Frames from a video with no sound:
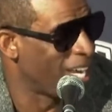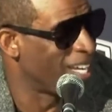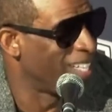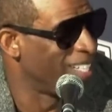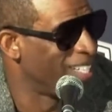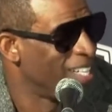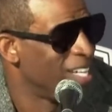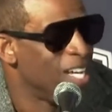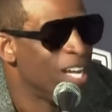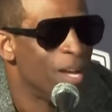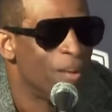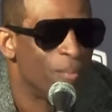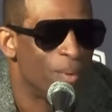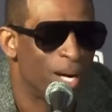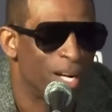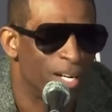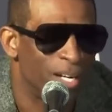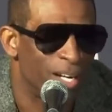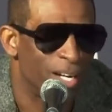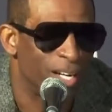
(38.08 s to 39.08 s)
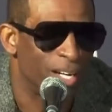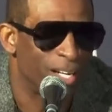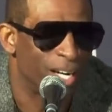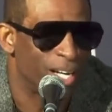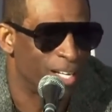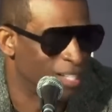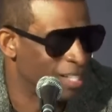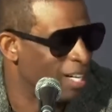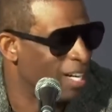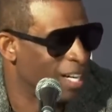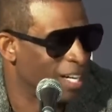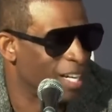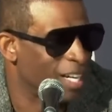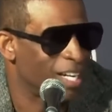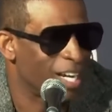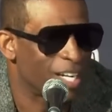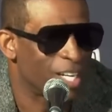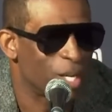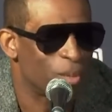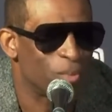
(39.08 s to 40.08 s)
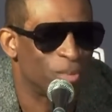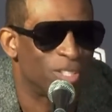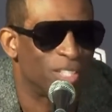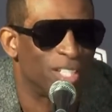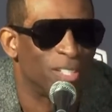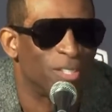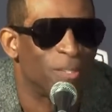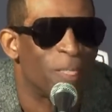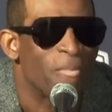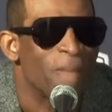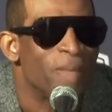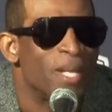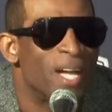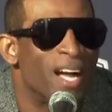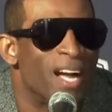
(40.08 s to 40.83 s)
say. But, I keep receipts.